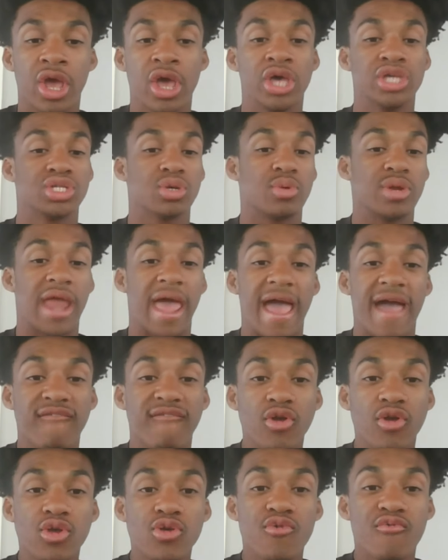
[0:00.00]
So
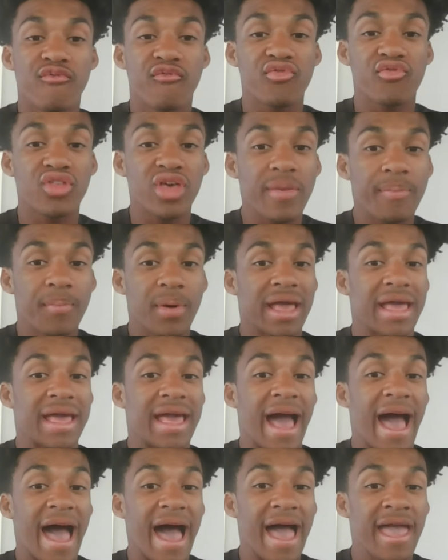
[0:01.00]
whenever you flip a
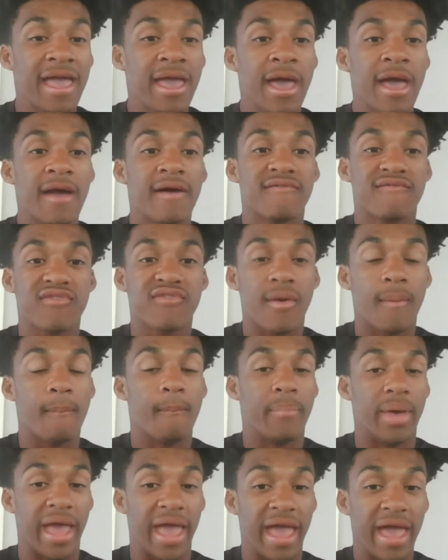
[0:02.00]
guy from
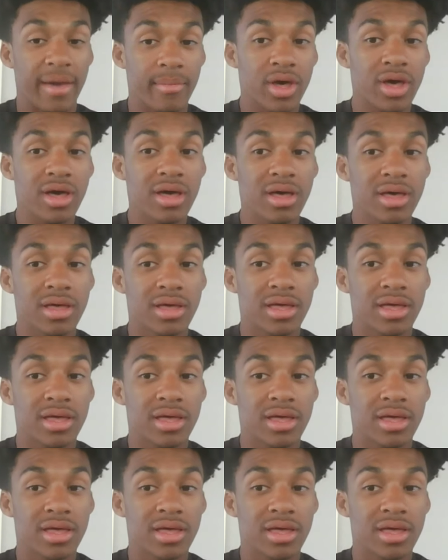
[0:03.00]
Bama,